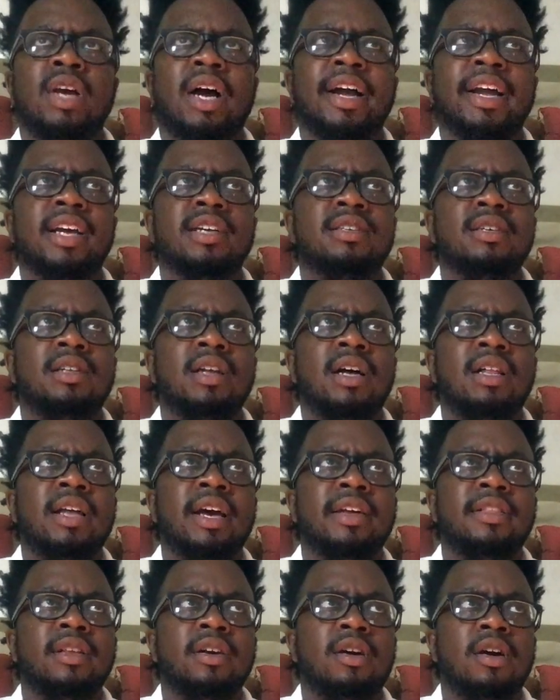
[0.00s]
I guess a lot
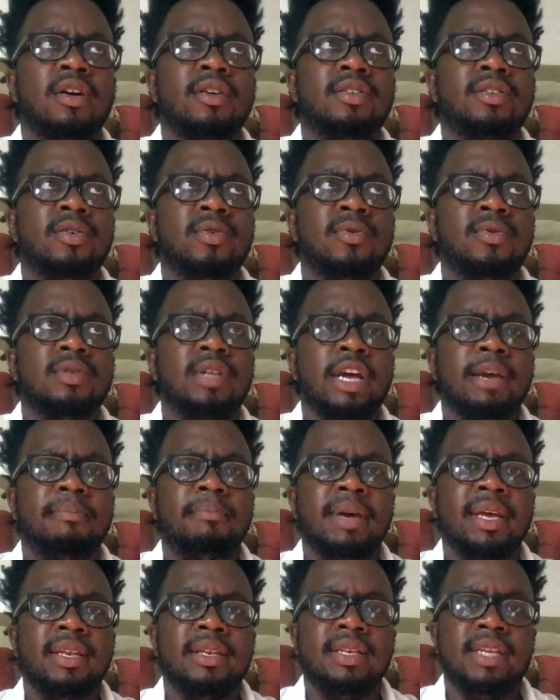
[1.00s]
like the cartoons
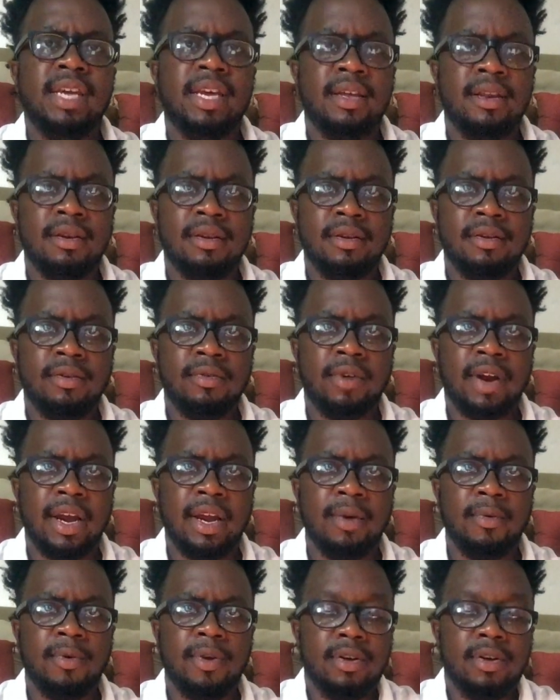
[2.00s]
like Ben 10, right?